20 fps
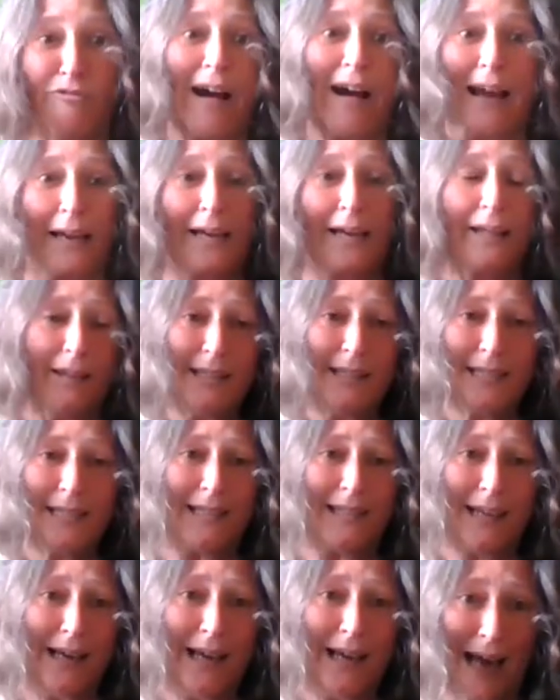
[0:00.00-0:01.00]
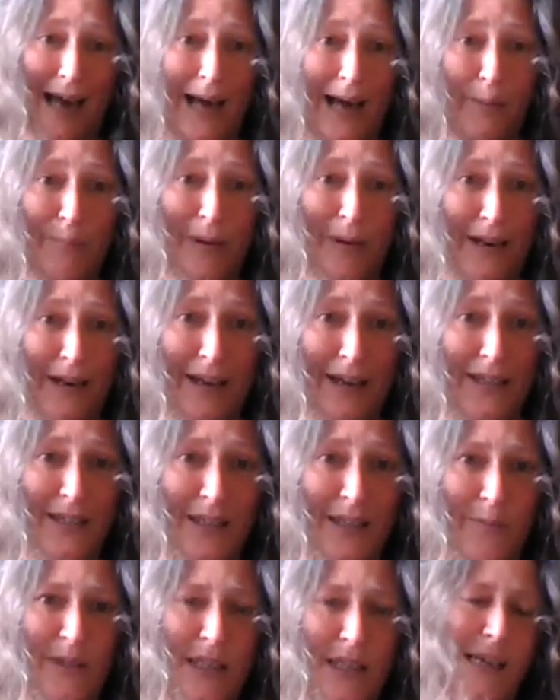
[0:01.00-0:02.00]
miraculously happen in
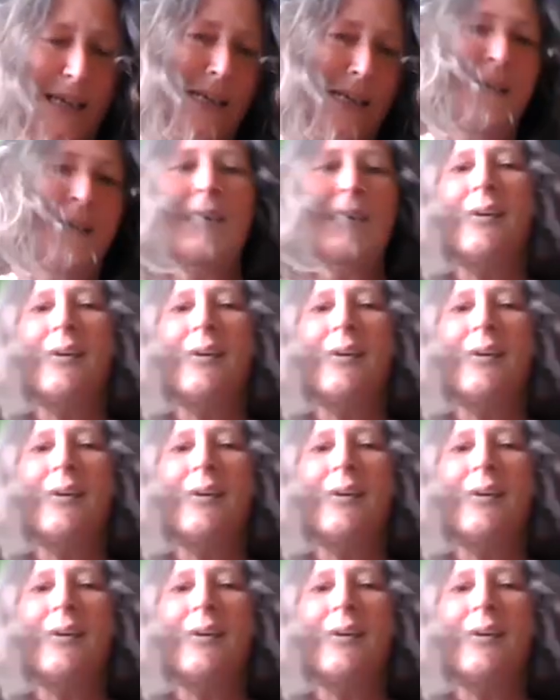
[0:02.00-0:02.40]
terms of that.